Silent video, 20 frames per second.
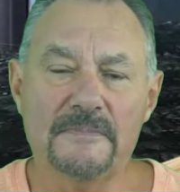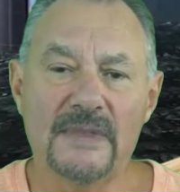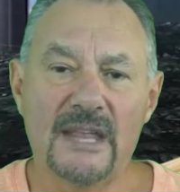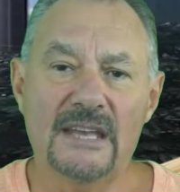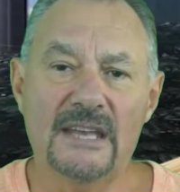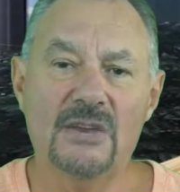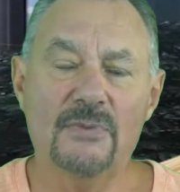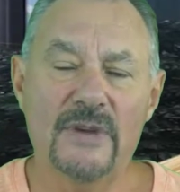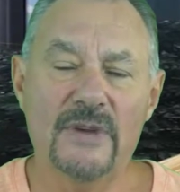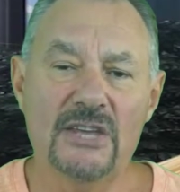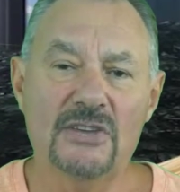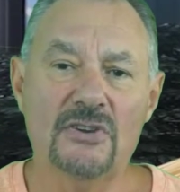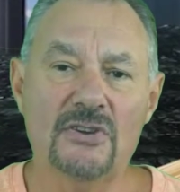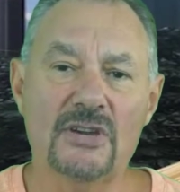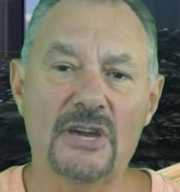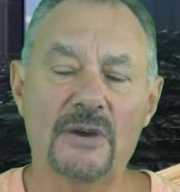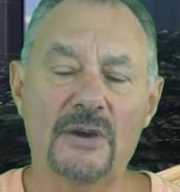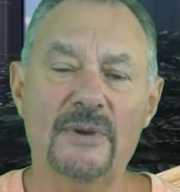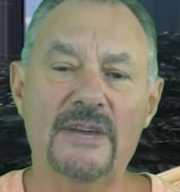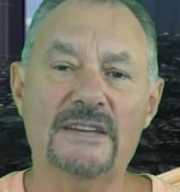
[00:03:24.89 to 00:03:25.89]
Anywhere you
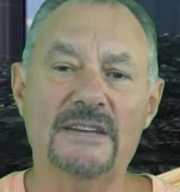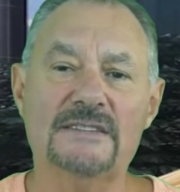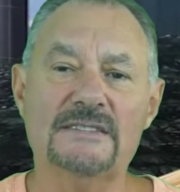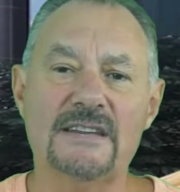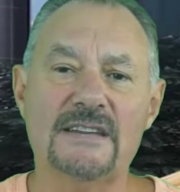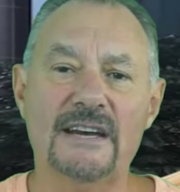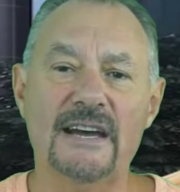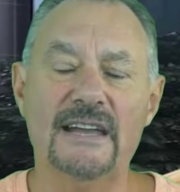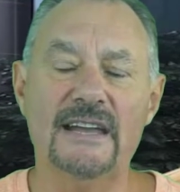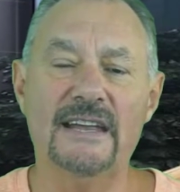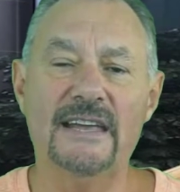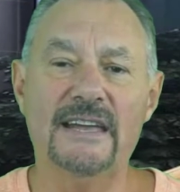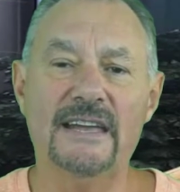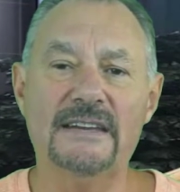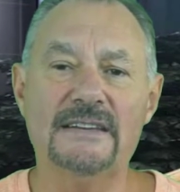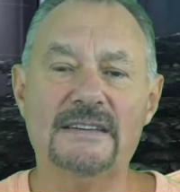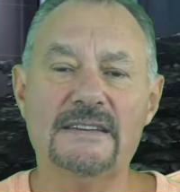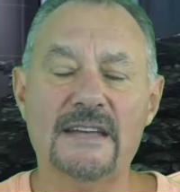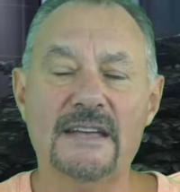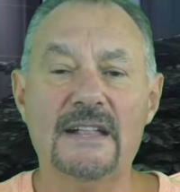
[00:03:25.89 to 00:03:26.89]
go in
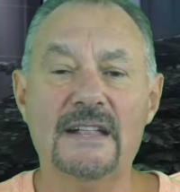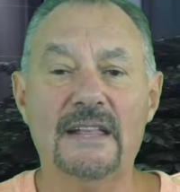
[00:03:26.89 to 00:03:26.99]
Thailand,